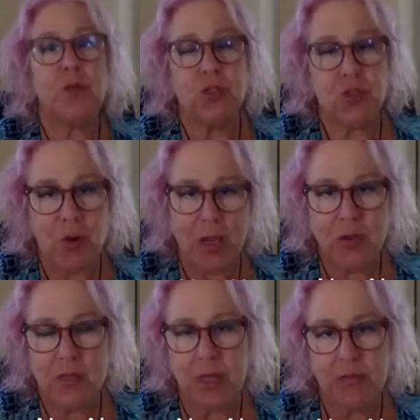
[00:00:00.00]
You just dragged
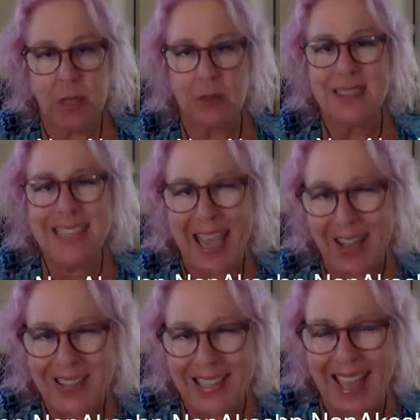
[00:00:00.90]
yourself down the
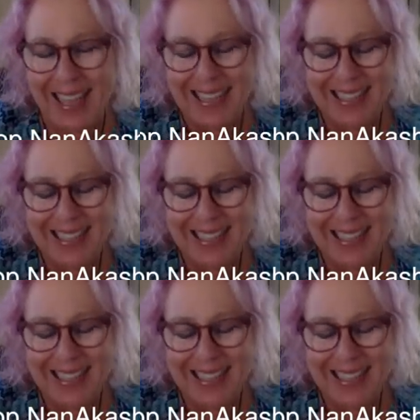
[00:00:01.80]
scale again.